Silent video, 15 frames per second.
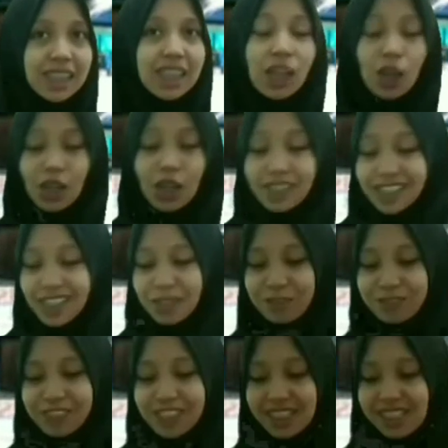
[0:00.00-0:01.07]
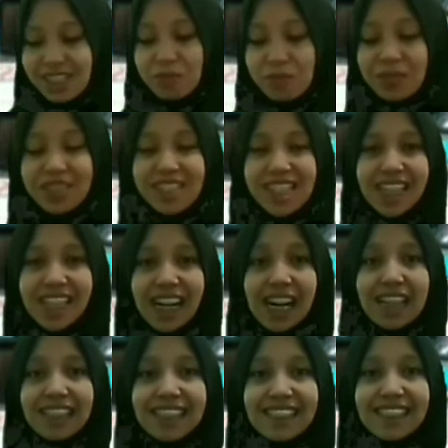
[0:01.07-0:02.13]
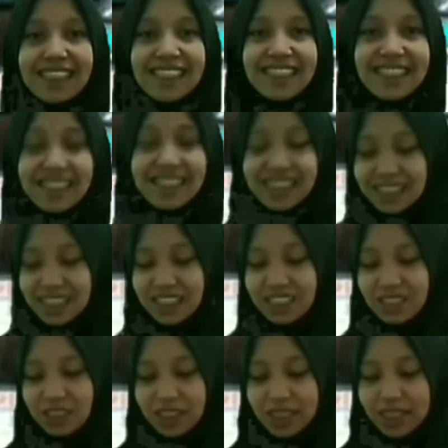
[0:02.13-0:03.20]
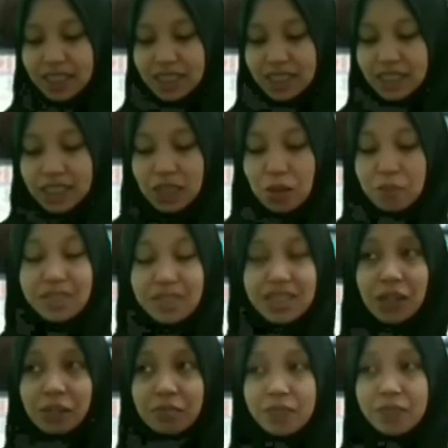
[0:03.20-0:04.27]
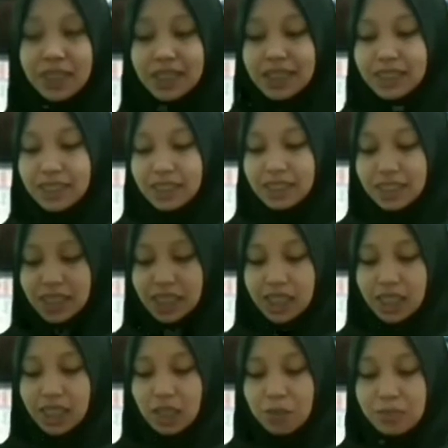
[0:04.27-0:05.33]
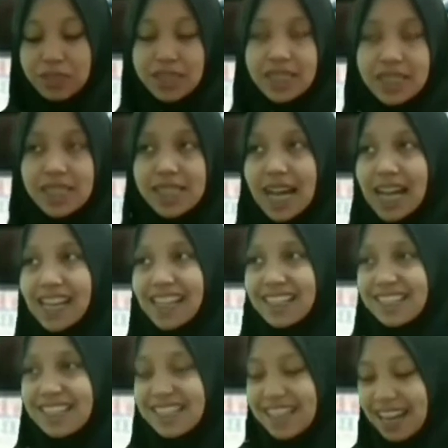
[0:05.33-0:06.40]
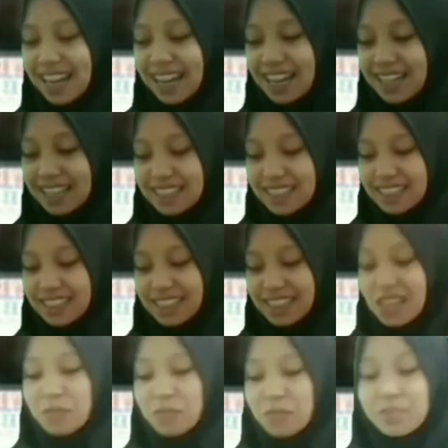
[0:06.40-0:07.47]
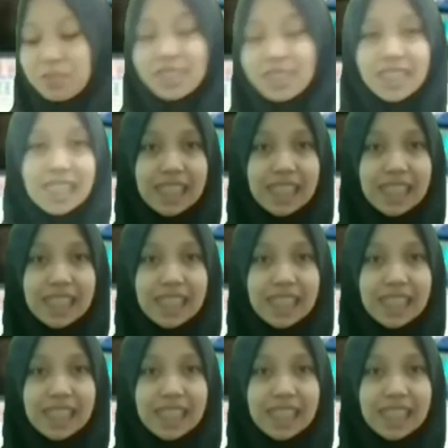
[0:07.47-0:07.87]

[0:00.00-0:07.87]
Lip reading: Okay, first Mr. An, okay, Mr. Bin, Mrs. Alexa, Mr.